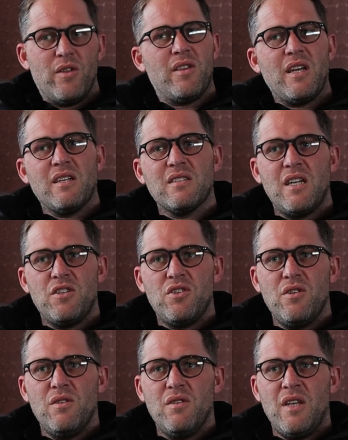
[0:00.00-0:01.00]
things
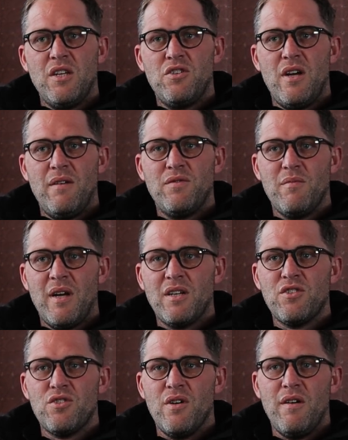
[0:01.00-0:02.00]
that you have to
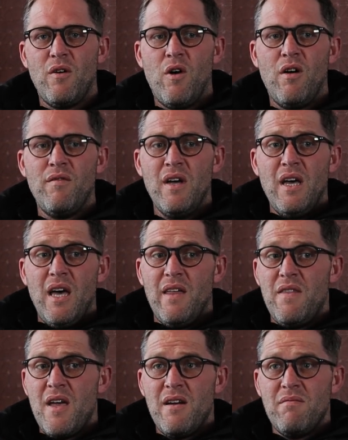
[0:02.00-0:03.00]
make sure of.
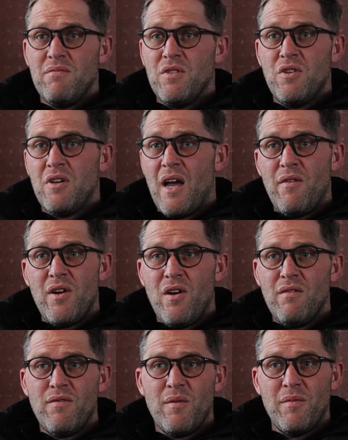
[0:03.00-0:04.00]
And then you carry
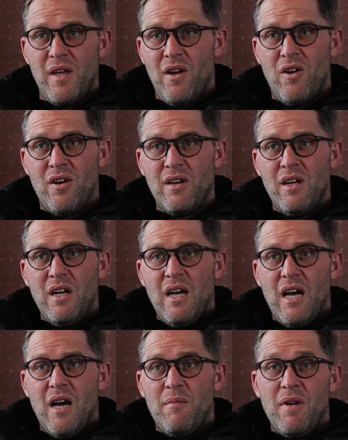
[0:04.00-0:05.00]
on from there on.
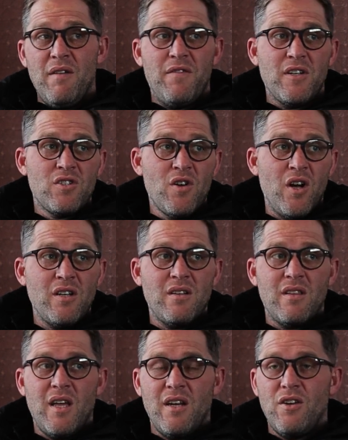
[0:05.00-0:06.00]
If it's
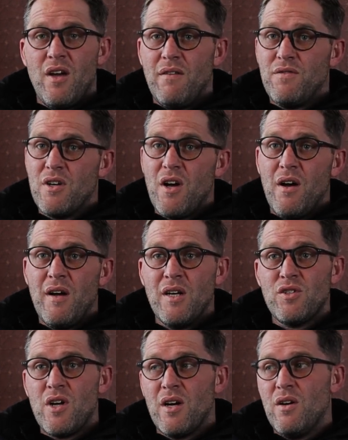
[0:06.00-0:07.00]
not, then you have to go
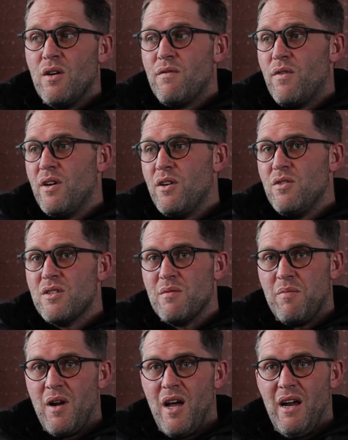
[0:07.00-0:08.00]
and try to look for a new
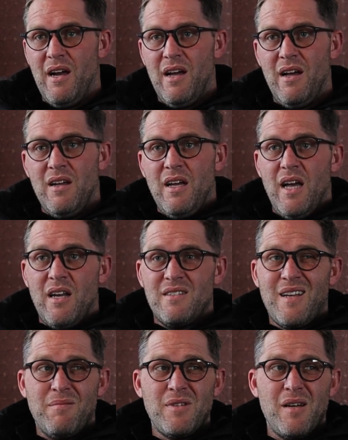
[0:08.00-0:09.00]
supplier.
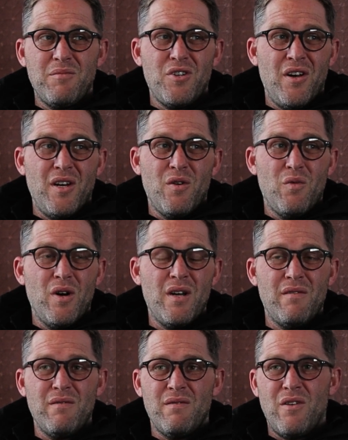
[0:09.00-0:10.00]
And sometimes you only
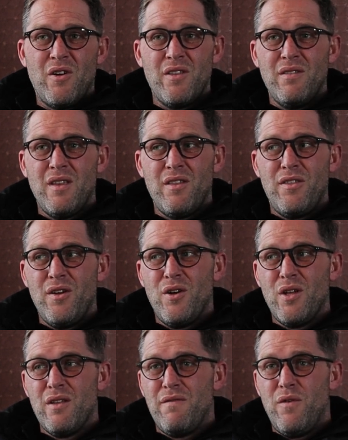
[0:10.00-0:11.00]
win on the
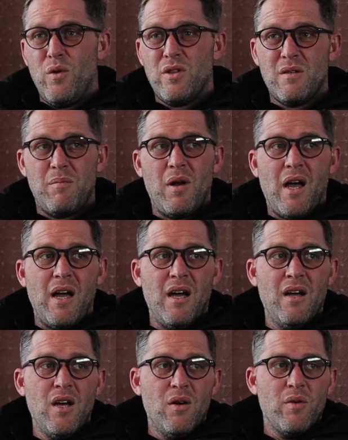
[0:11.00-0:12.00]
3rd or the 4th
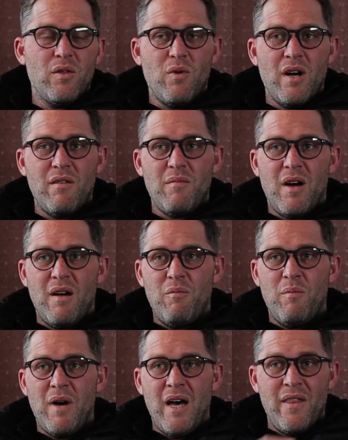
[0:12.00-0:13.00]
supplier. with one of my
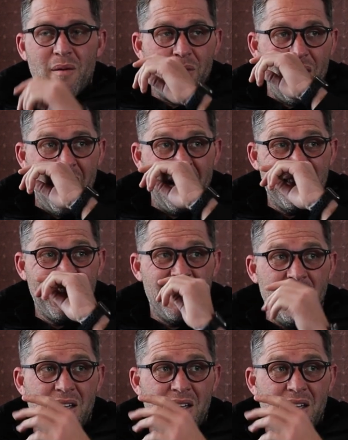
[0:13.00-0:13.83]
other brands,